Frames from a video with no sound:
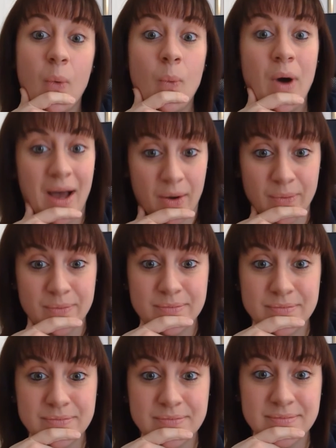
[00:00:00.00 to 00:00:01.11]
Wow.
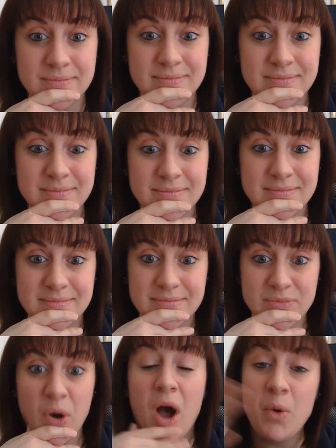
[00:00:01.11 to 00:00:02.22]

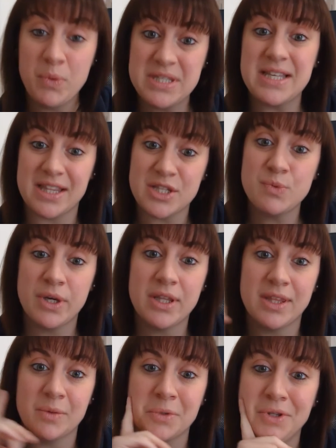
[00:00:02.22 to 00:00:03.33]
I would say that's
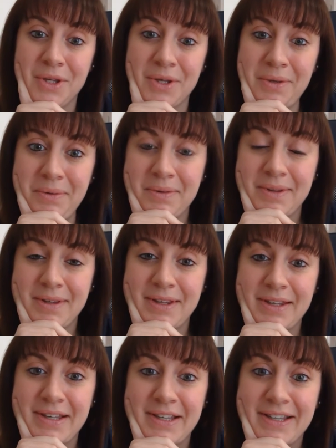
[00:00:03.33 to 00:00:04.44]
worth it, wouldn't you?
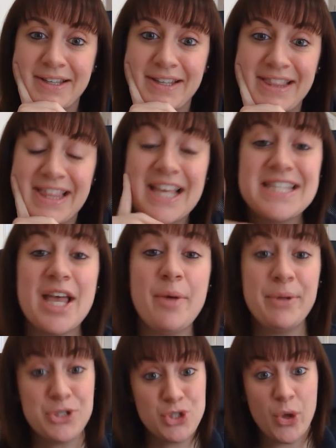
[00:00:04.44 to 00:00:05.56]
That's how
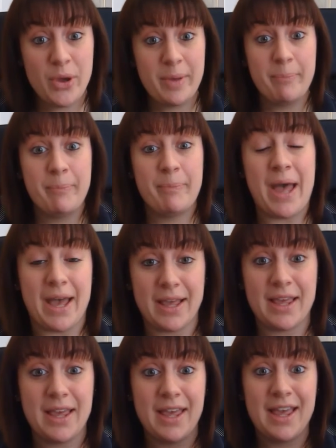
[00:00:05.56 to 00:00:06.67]
much time
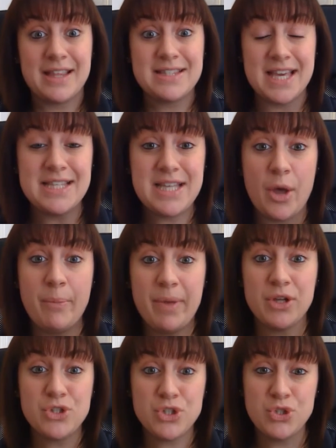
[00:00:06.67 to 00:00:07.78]
back. That's how
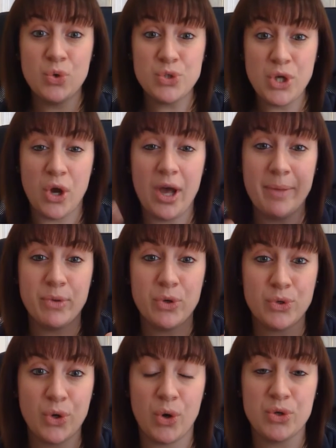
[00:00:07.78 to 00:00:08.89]
much your time
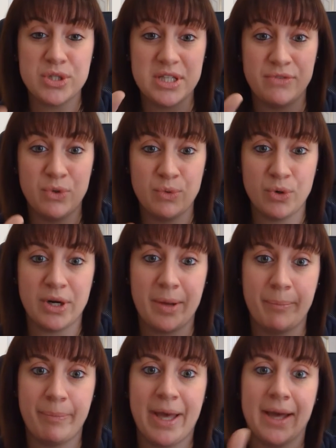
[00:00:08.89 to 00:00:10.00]
could cost if you got
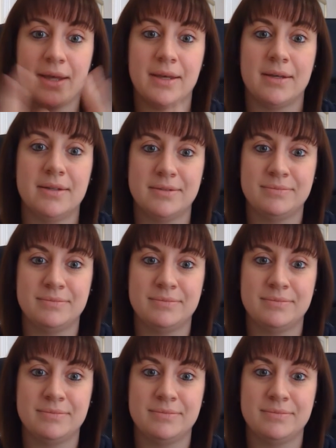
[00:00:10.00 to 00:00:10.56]
it back.